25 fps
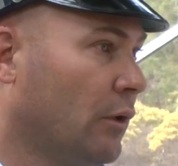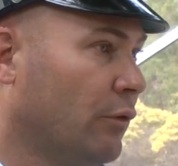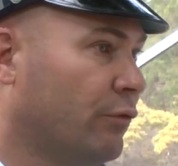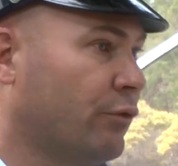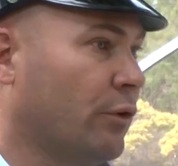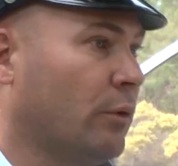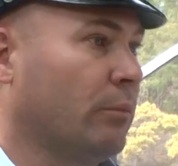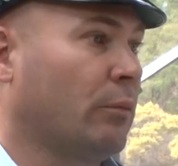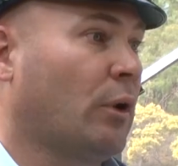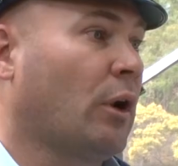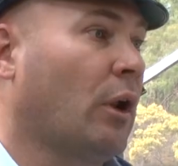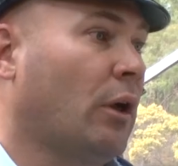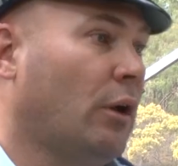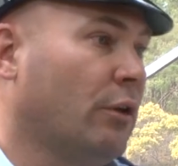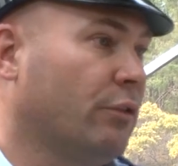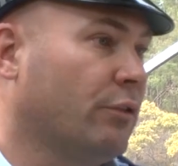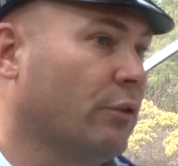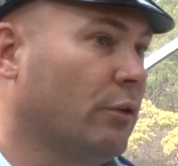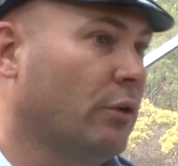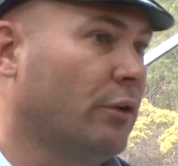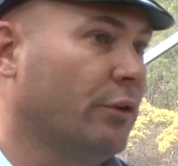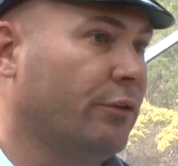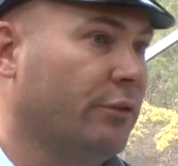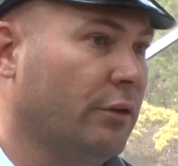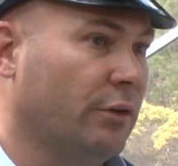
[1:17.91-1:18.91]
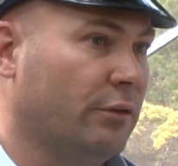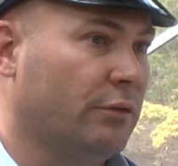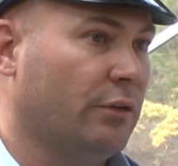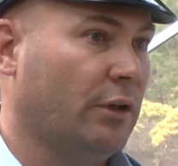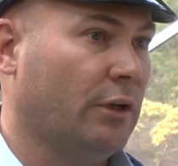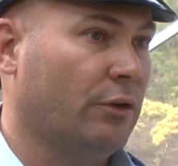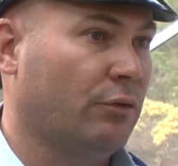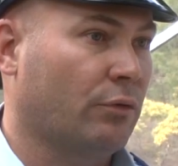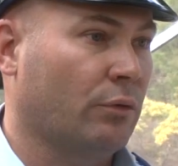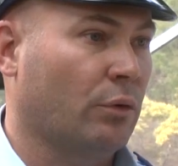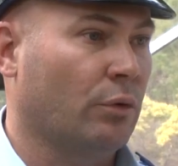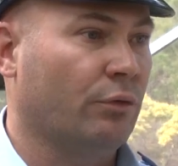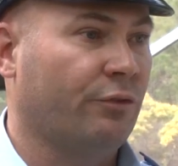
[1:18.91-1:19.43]
from clotheslines,
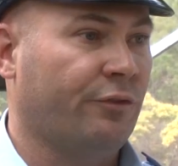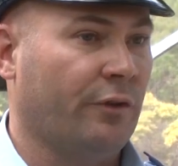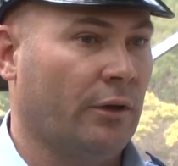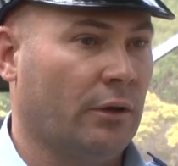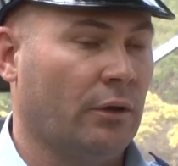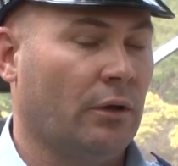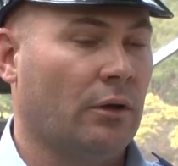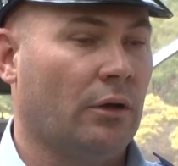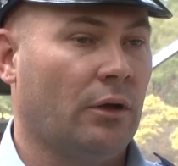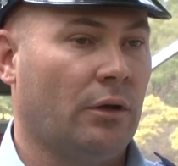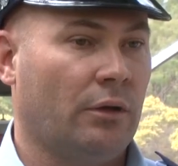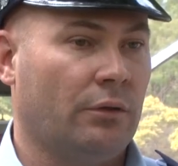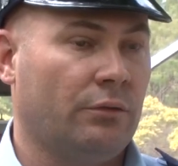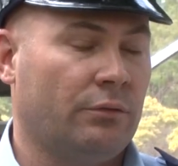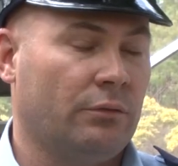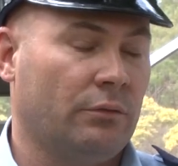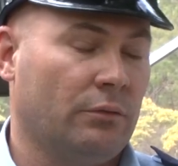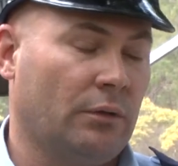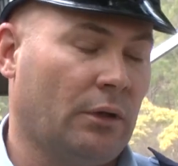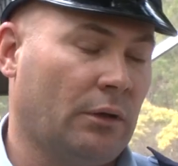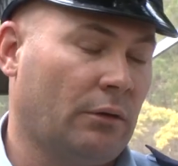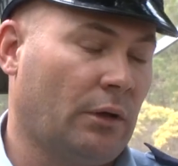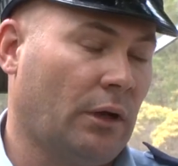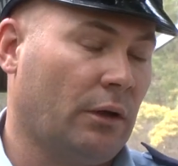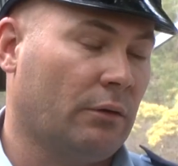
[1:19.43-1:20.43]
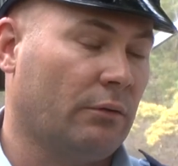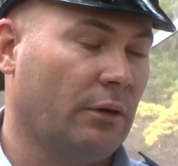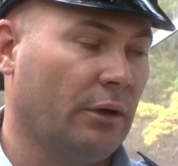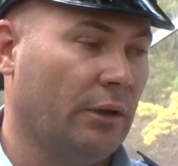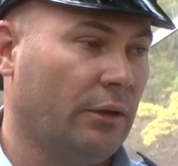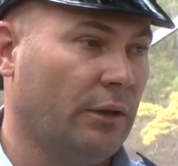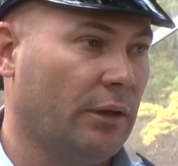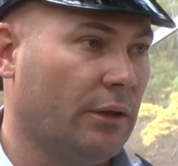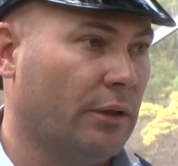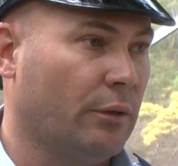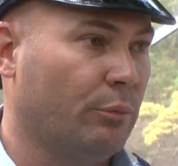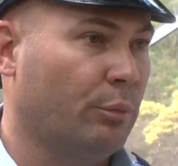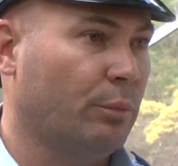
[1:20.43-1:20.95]
etc., or found clothes around
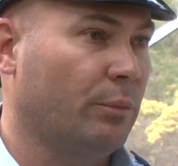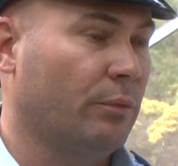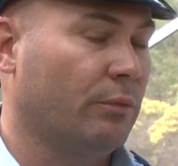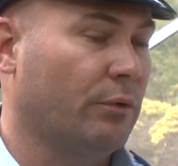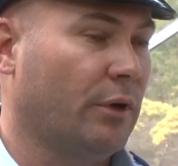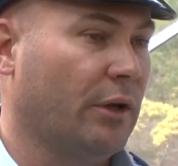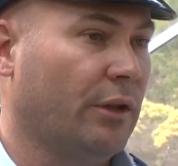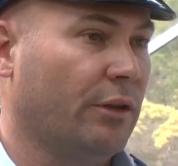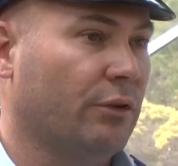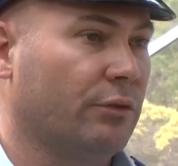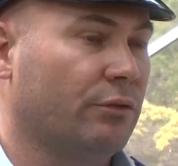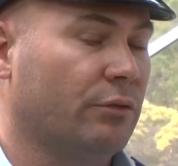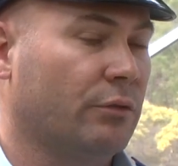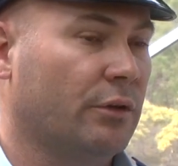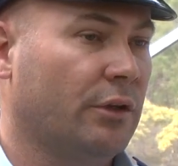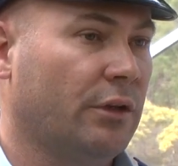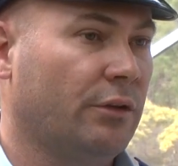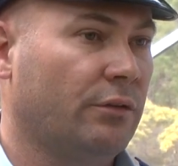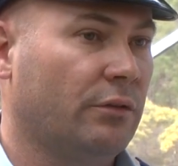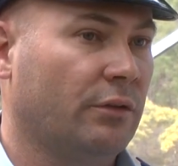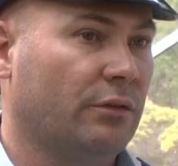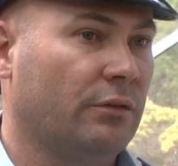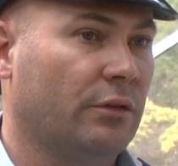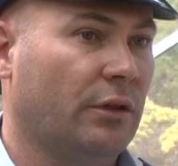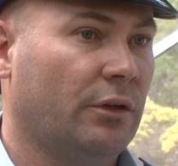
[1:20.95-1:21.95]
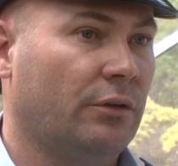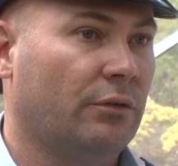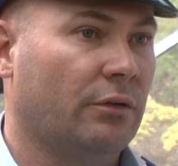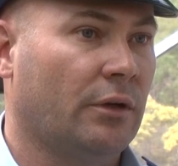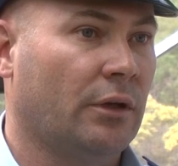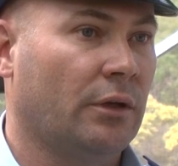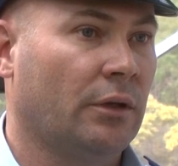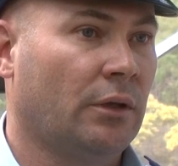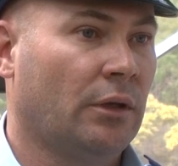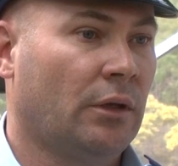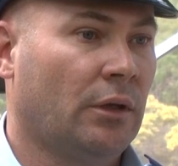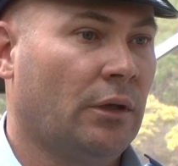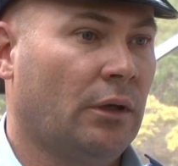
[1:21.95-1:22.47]
the other around the streets,
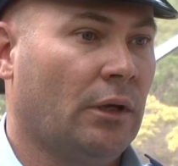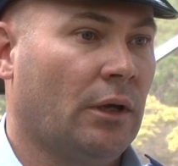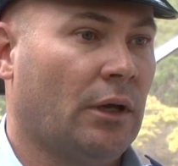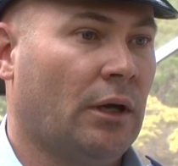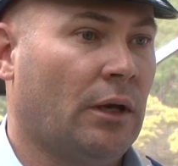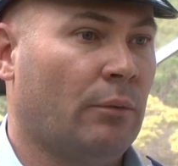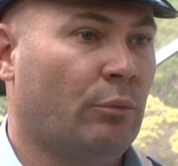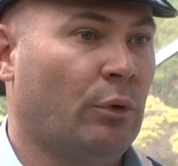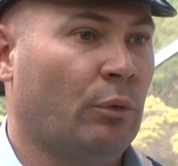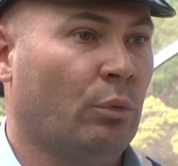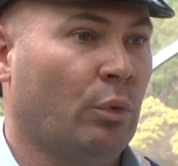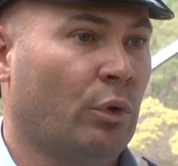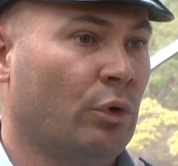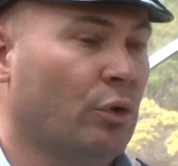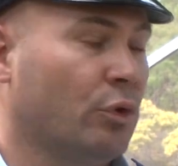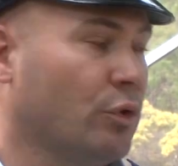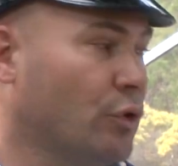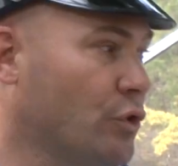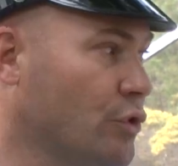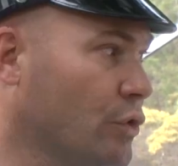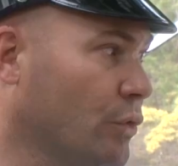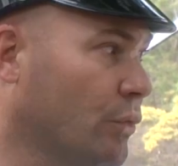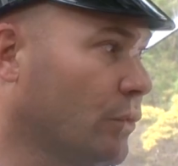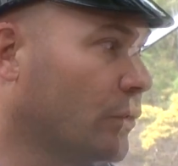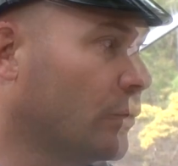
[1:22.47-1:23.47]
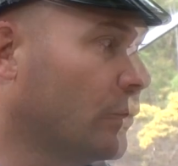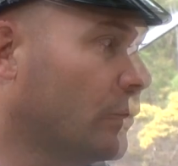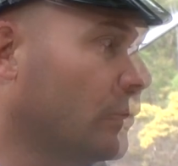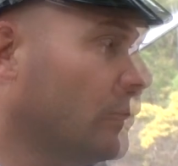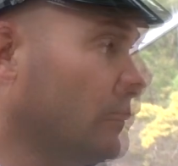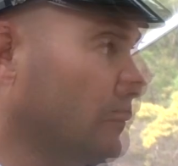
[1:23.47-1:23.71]
etc. Uh, but we're not sure.